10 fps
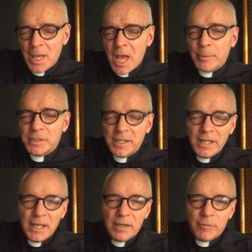I was
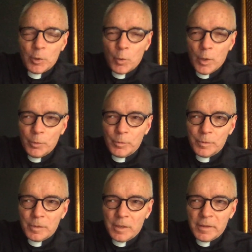thinking of a quote
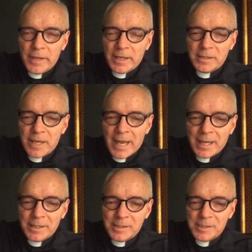that
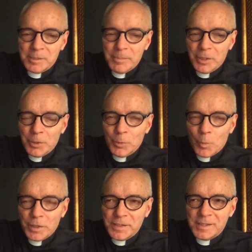Agnes DeMille
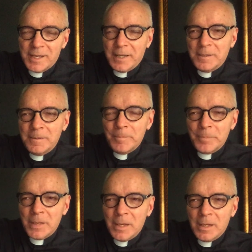once said
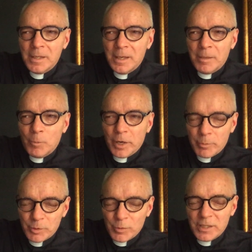when I
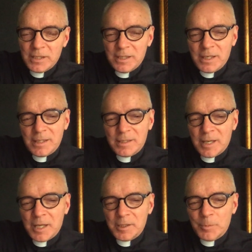was reading today's
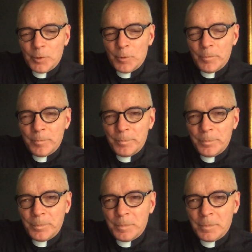gospel.
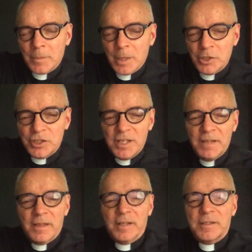She said
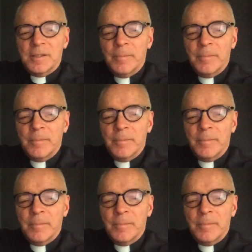this: